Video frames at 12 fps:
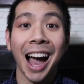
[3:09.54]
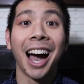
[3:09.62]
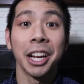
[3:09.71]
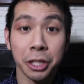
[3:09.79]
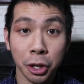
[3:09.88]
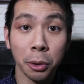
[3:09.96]
I
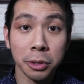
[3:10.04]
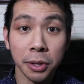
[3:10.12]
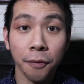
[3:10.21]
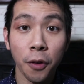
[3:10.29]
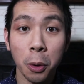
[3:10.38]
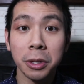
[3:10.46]
chose to
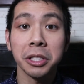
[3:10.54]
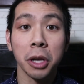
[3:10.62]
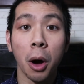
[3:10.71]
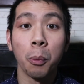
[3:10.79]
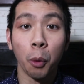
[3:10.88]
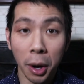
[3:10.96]
focus
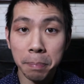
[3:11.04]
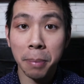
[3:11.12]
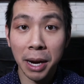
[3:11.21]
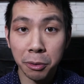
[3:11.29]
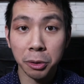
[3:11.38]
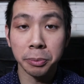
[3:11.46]
on
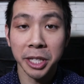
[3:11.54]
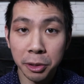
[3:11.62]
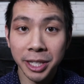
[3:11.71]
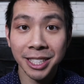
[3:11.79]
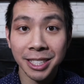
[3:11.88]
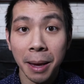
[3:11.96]
one-bedroom
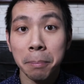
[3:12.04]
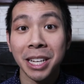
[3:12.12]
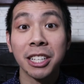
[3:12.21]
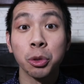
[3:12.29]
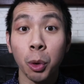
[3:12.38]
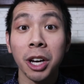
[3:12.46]
units
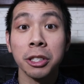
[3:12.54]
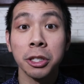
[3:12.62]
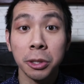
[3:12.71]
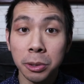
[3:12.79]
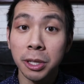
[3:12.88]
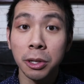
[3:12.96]
because while
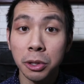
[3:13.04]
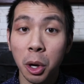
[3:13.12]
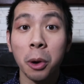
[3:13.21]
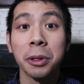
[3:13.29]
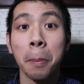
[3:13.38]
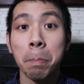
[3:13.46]
studios
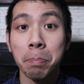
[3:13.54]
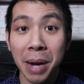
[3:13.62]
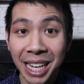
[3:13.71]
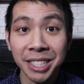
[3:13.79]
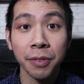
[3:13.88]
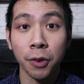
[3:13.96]
are the
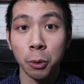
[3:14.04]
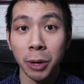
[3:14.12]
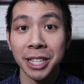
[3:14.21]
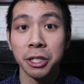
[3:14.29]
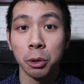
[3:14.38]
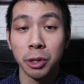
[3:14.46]
best for
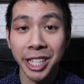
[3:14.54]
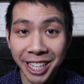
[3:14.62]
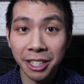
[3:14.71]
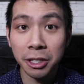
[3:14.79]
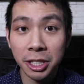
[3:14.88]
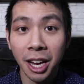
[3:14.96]
rental
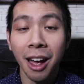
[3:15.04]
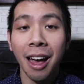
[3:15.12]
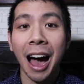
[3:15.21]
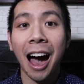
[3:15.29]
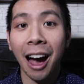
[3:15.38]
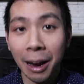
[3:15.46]
yield,
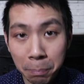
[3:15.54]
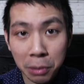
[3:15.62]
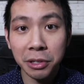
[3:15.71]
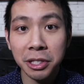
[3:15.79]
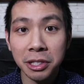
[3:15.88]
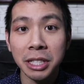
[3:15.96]
I
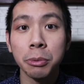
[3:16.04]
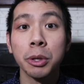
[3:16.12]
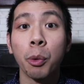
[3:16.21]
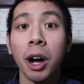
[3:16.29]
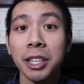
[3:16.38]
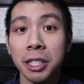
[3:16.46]
personally would
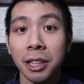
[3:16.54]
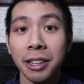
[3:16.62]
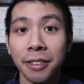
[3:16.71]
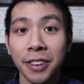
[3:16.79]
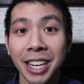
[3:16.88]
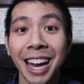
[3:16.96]
want to
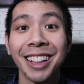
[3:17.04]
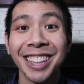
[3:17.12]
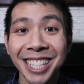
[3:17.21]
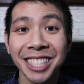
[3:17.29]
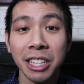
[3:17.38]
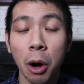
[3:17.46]
live in at
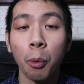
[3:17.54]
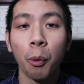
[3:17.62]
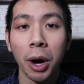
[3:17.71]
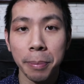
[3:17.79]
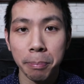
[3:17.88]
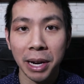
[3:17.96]
least a
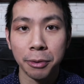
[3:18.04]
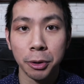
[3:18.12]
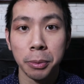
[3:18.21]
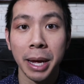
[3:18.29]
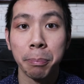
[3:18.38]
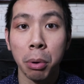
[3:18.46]

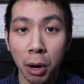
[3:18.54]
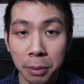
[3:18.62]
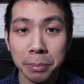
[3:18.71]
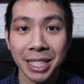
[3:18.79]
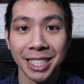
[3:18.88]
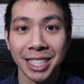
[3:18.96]
one-bedroom
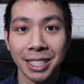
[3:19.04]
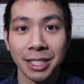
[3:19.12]
apartment.